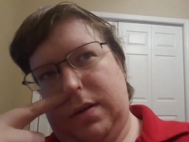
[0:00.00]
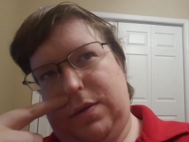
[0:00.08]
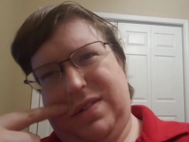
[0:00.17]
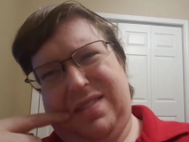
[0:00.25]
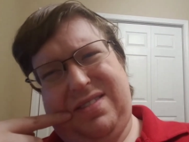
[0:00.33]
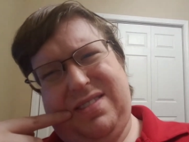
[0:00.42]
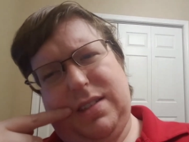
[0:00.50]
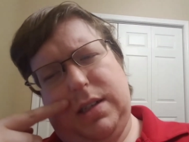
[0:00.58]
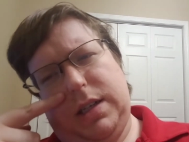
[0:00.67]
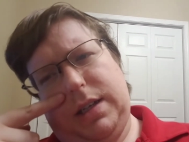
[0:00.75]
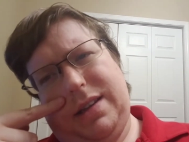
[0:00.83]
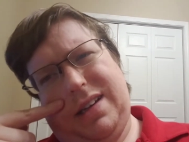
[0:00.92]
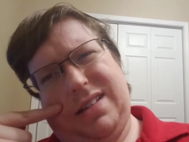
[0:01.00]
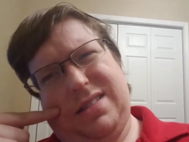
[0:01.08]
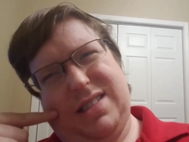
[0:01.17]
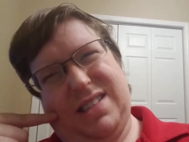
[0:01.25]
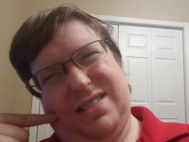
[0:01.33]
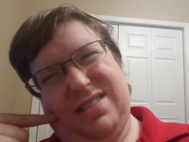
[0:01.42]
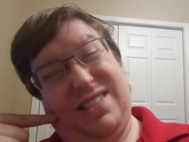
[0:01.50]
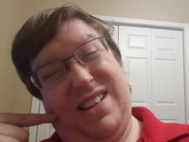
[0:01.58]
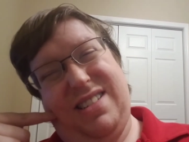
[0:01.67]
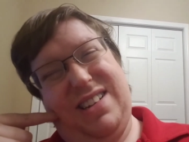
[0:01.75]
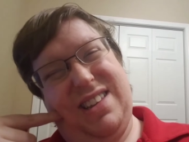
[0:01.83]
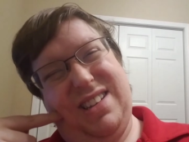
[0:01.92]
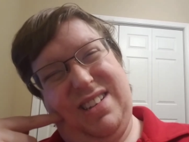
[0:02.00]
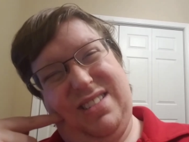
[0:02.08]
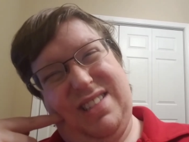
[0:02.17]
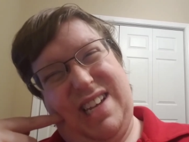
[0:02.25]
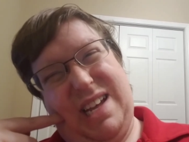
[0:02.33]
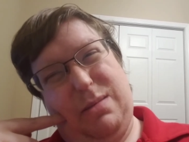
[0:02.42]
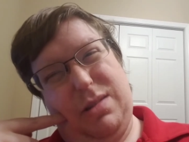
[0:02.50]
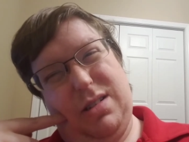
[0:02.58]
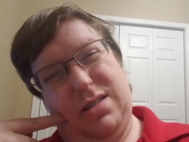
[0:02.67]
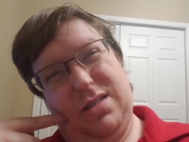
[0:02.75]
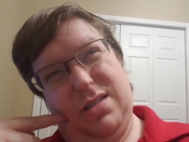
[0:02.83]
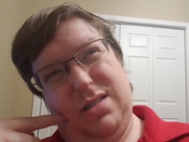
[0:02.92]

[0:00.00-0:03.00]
Wonder did anything else? No, nothing else happened.